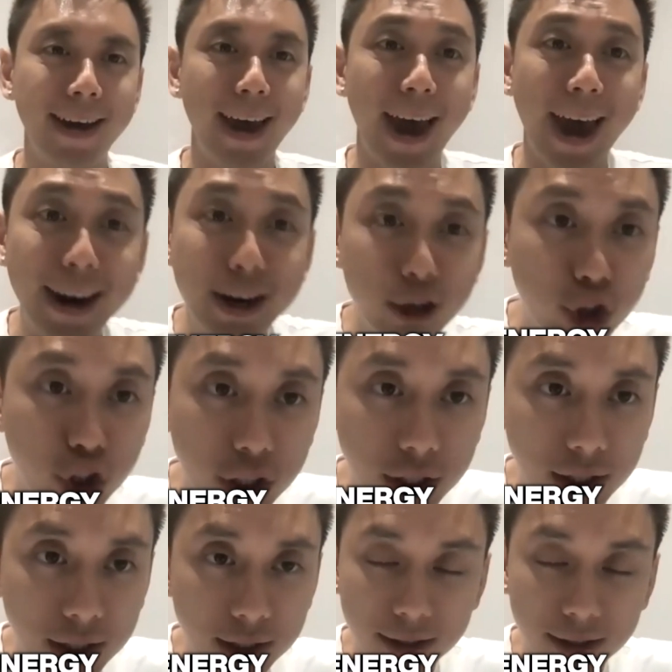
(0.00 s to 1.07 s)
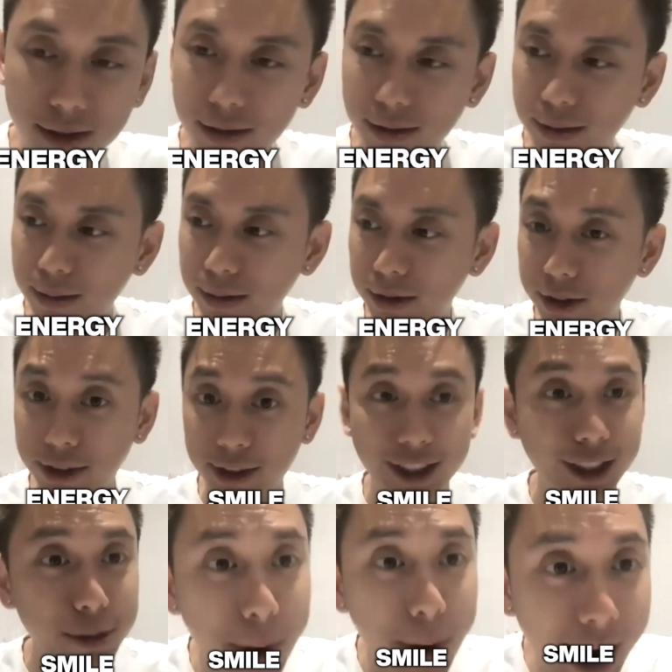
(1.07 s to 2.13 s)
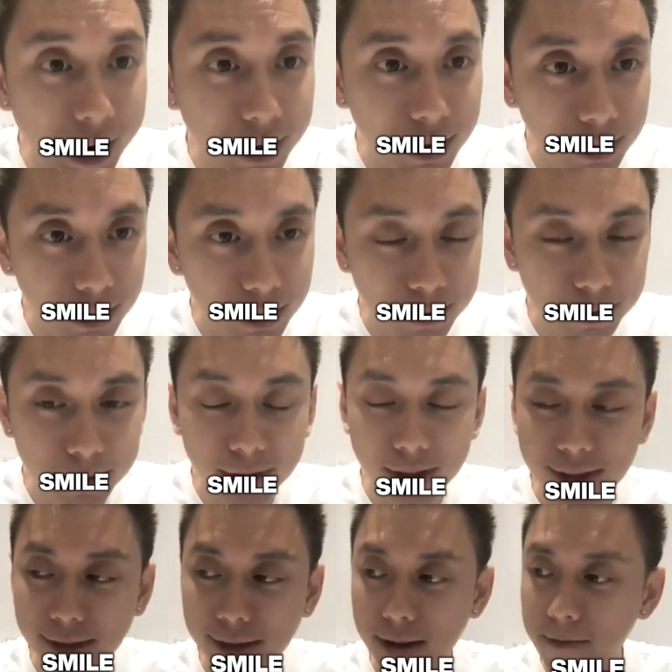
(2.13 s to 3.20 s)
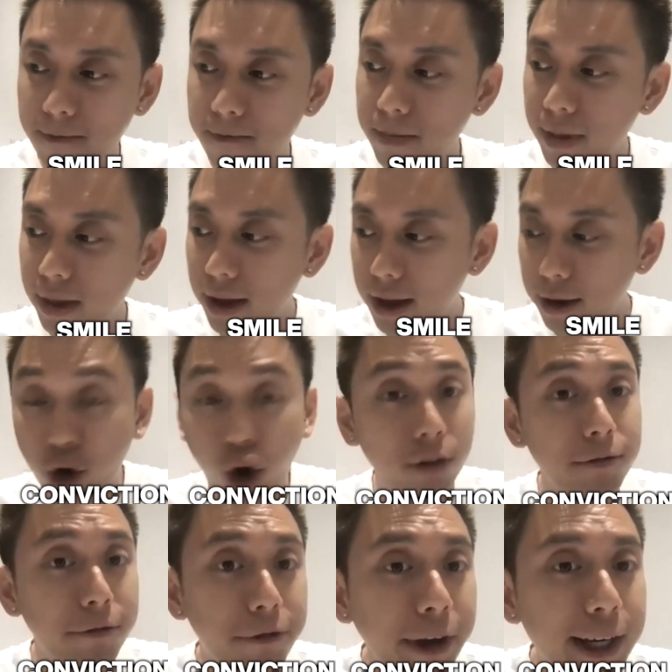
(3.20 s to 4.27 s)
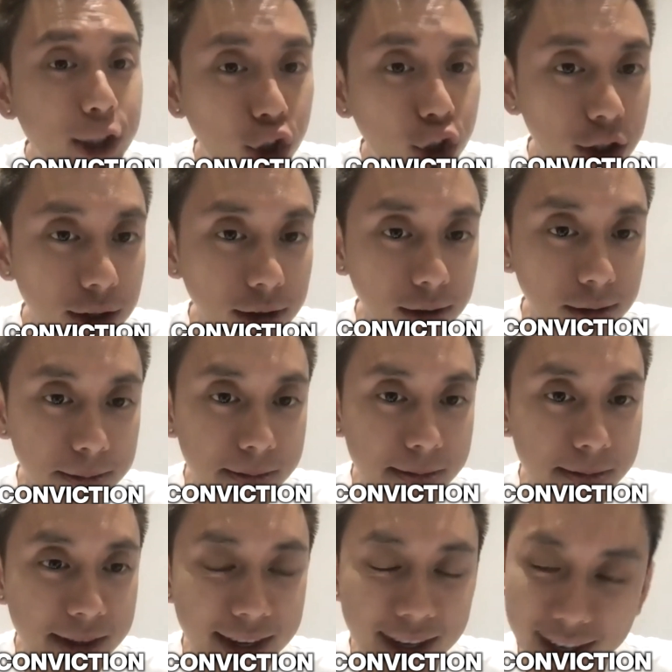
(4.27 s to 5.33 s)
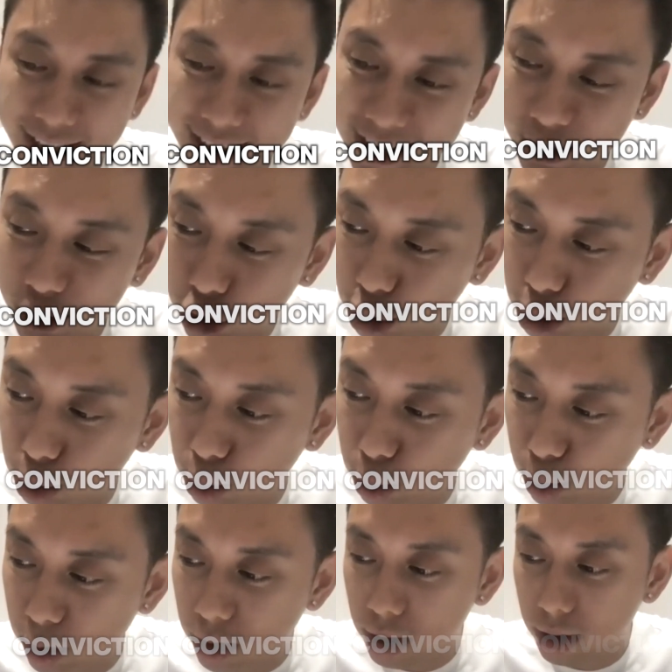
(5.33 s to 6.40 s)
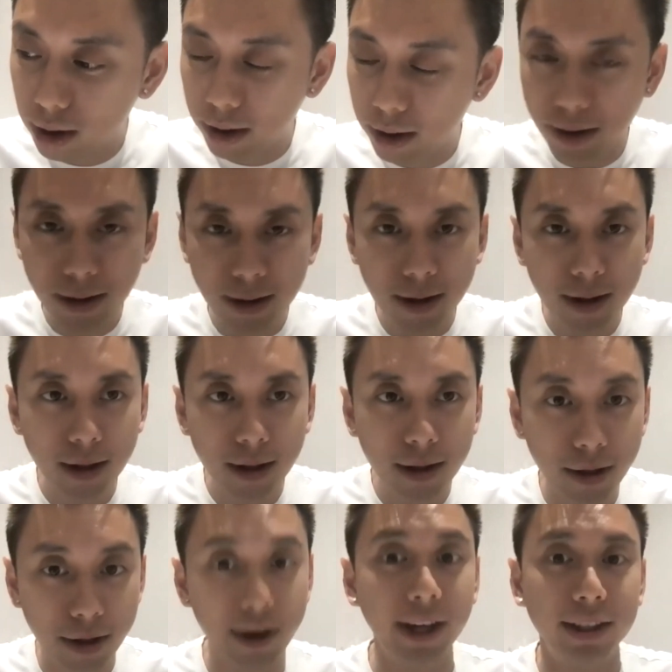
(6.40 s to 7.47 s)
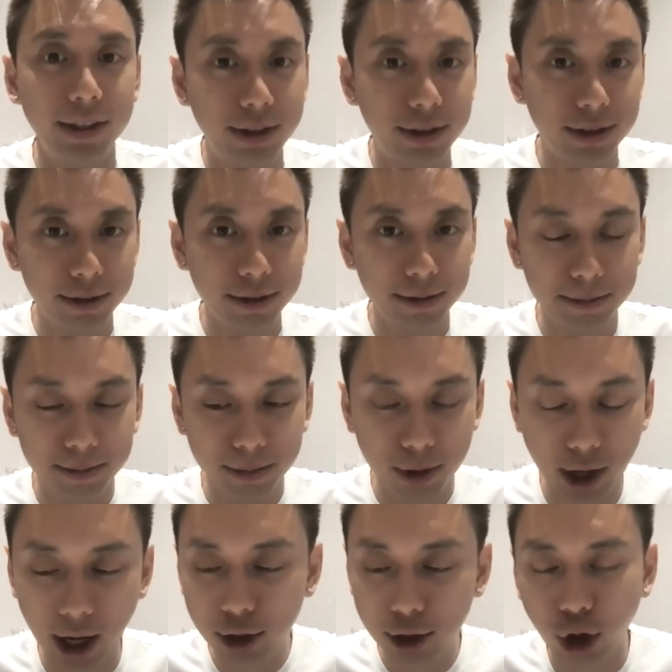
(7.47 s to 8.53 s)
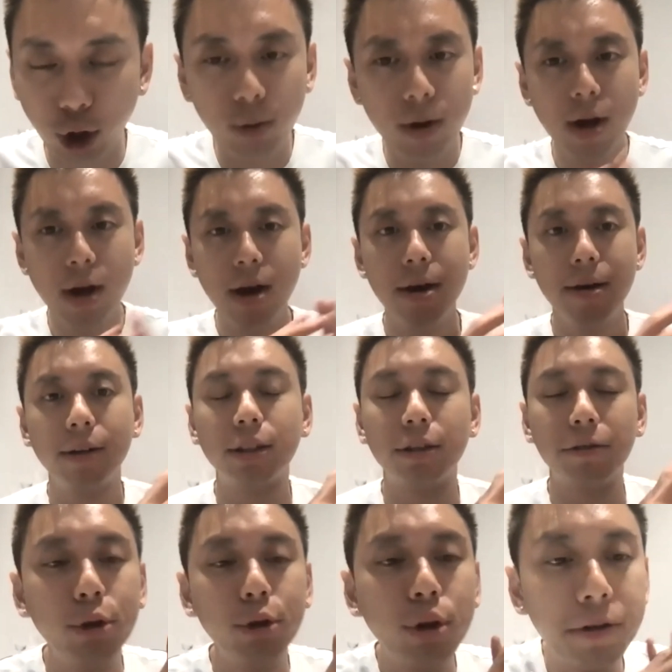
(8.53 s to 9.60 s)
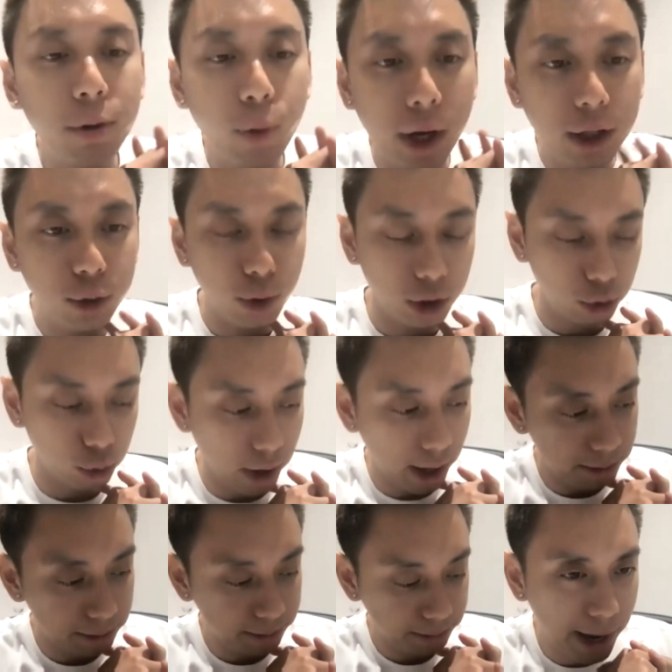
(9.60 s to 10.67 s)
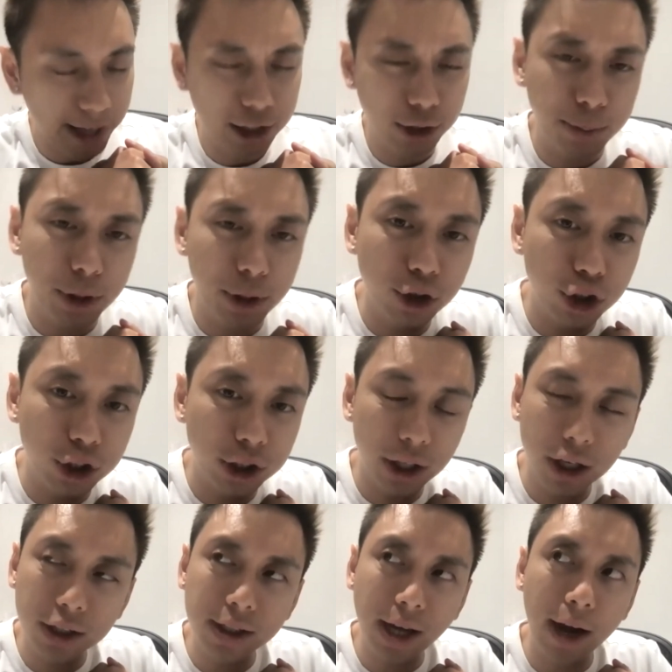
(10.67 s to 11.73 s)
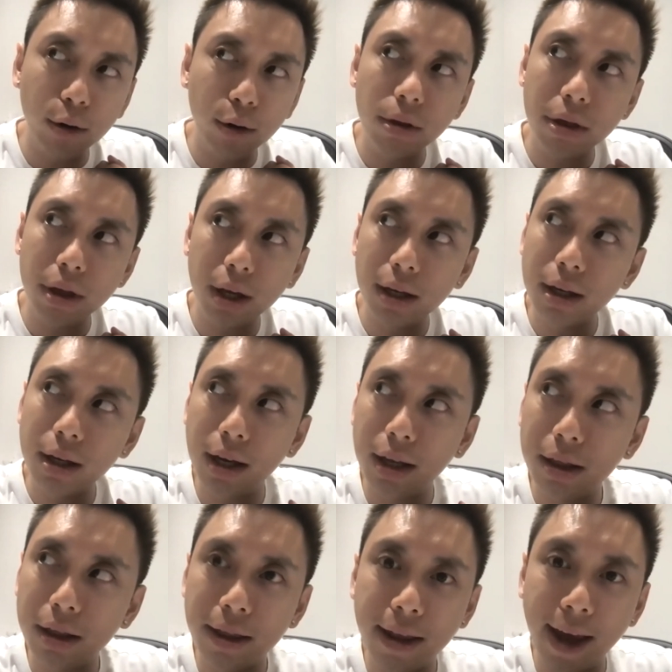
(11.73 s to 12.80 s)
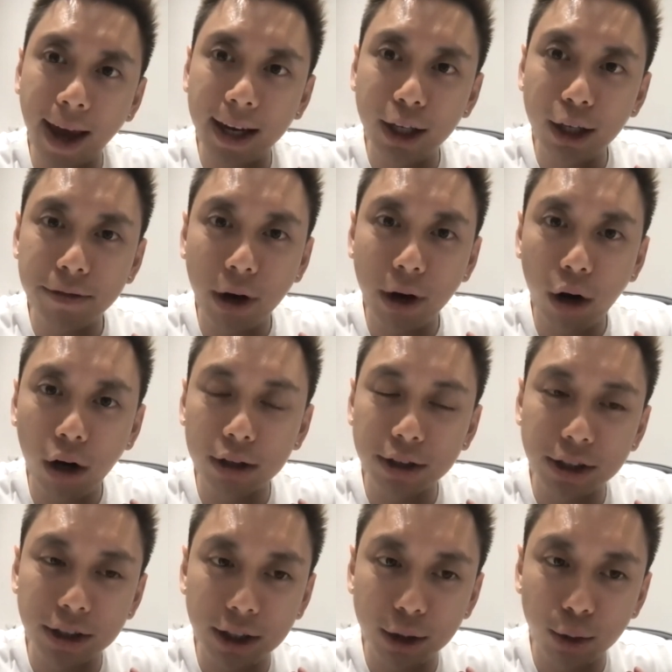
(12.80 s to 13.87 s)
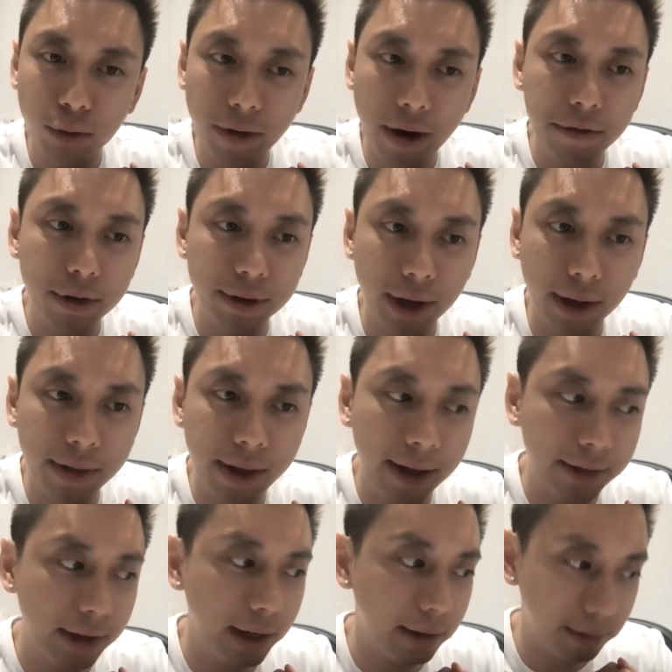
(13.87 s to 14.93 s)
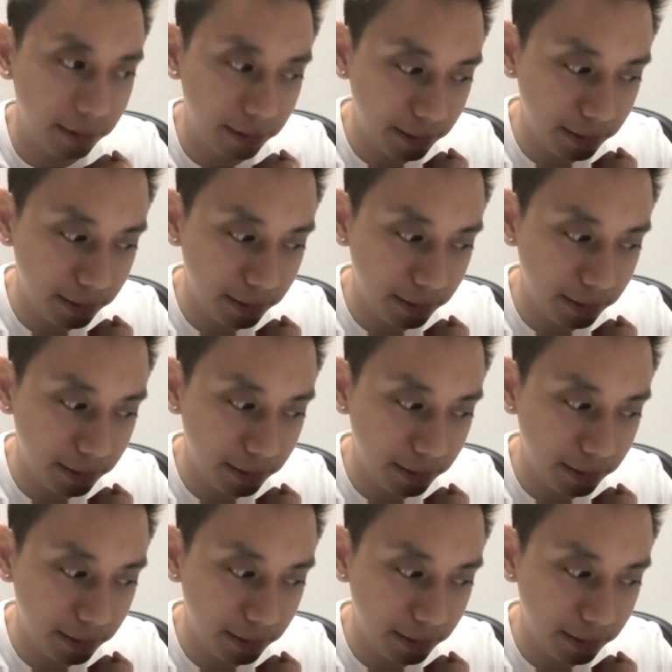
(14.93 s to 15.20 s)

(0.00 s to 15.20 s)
energy, smile, conviction into this, okay? So there's a few different ways we can do that. And it's pretty interesting because I don't think in any of our hot seats we've ever done that in